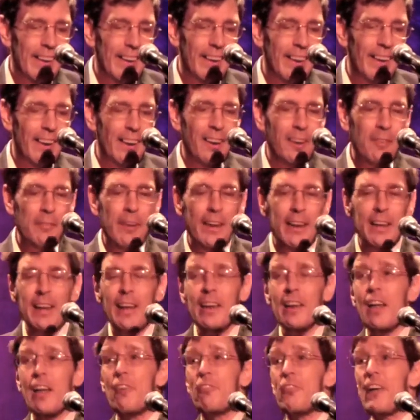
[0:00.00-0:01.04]
Oh man,
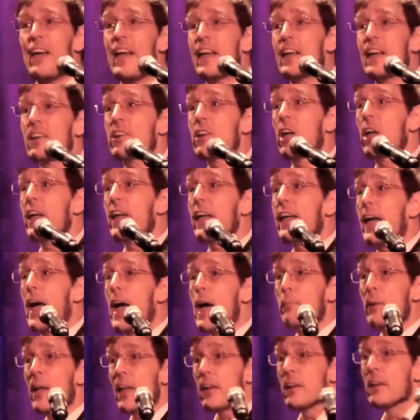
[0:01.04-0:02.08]
I love Vegas. Are you
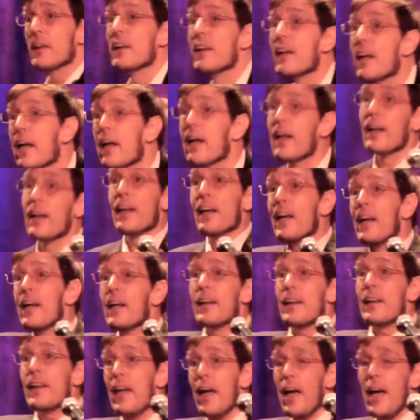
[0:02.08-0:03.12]
gambling?
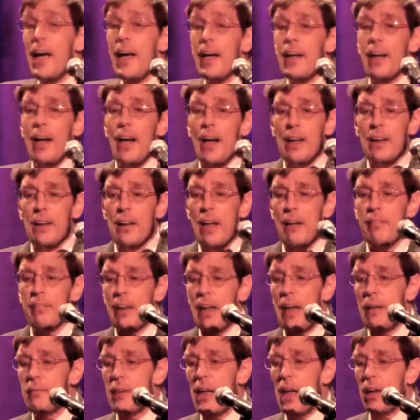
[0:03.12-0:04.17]
Yeah. yeah, I love it.
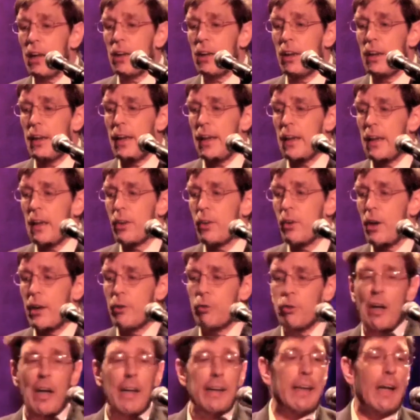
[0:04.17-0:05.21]
I'm not good at it though. I
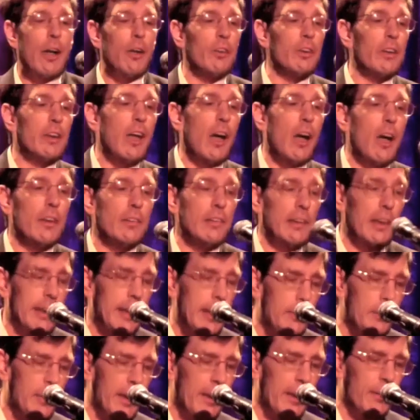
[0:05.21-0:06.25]
tried counting cards. I
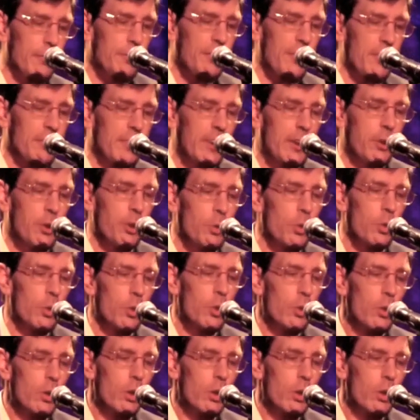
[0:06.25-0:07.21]
keep getting 52.